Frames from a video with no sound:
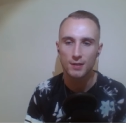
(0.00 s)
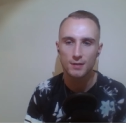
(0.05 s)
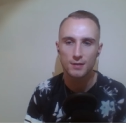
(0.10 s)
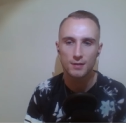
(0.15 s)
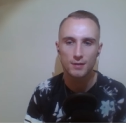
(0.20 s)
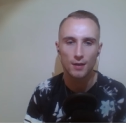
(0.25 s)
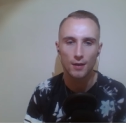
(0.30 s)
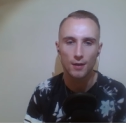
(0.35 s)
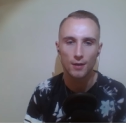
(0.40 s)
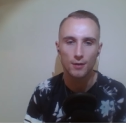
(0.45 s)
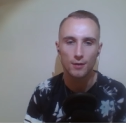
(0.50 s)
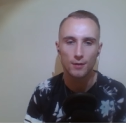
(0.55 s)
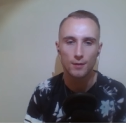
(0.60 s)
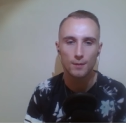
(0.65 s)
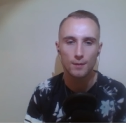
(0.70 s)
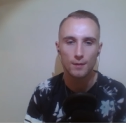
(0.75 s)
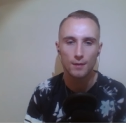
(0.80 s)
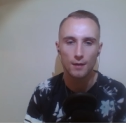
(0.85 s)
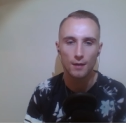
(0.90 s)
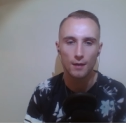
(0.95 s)
So
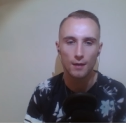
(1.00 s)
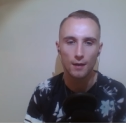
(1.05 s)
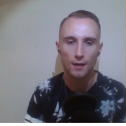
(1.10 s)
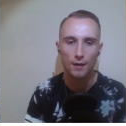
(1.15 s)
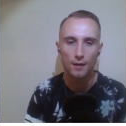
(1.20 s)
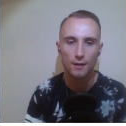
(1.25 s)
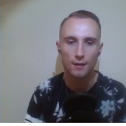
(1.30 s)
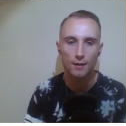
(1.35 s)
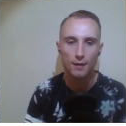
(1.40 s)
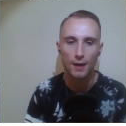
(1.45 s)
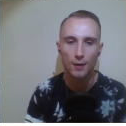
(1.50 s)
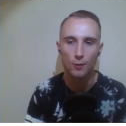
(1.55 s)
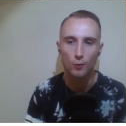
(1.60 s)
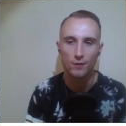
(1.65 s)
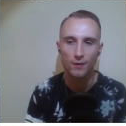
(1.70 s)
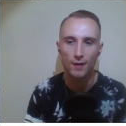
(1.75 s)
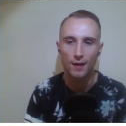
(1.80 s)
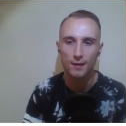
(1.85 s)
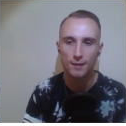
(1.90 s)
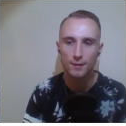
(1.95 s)
and
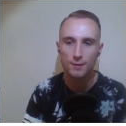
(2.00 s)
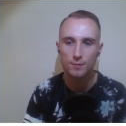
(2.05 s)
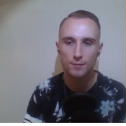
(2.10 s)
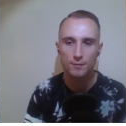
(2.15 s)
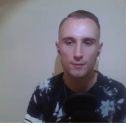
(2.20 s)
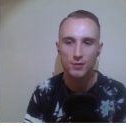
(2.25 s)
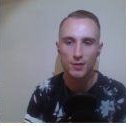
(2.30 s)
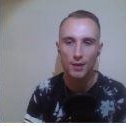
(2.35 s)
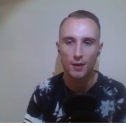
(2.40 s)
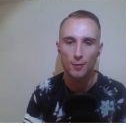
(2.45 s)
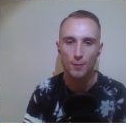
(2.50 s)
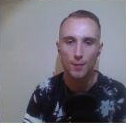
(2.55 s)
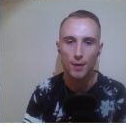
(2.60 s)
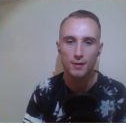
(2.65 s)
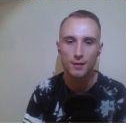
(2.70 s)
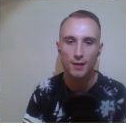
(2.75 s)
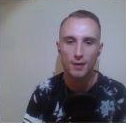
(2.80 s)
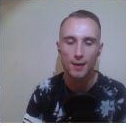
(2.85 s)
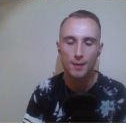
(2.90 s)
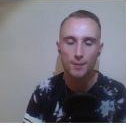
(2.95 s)
we've had Shadow
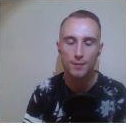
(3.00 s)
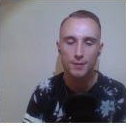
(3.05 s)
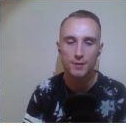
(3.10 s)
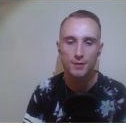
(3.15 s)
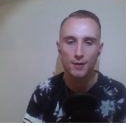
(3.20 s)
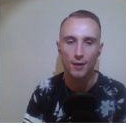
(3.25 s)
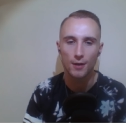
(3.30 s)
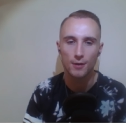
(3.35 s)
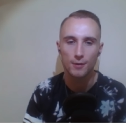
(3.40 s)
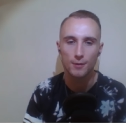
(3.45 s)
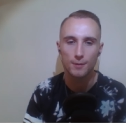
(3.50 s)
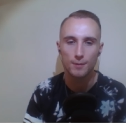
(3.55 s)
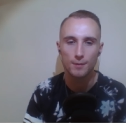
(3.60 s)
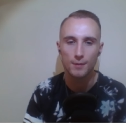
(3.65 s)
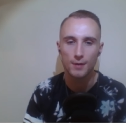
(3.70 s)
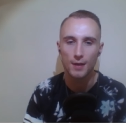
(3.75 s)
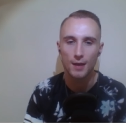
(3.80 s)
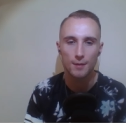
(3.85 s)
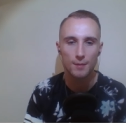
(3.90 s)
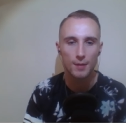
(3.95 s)
Mudkip, so
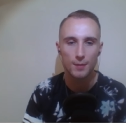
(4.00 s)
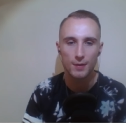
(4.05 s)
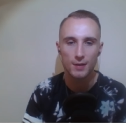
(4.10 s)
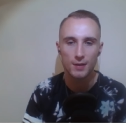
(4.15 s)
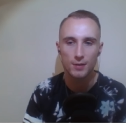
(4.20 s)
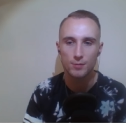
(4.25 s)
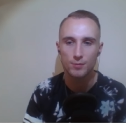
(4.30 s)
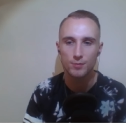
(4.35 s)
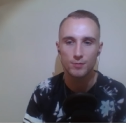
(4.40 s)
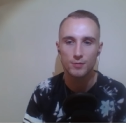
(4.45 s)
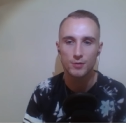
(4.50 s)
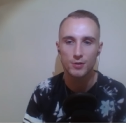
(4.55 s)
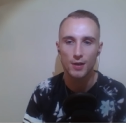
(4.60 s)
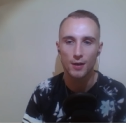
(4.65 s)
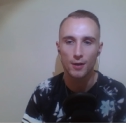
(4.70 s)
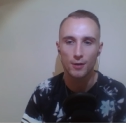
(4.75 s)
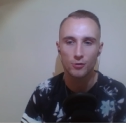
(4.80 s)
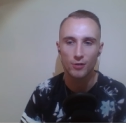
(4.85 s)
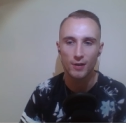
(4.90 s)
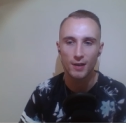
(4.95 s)
yeah, maybe
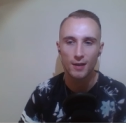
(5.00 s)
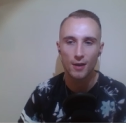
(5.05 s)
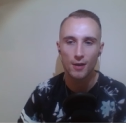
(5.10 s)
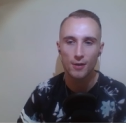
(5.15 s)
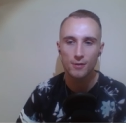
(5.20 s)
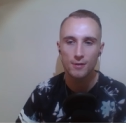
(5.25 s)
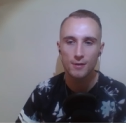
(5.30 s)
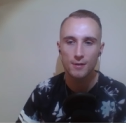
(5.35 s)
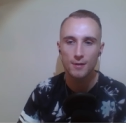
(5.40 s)
Shadow Trico.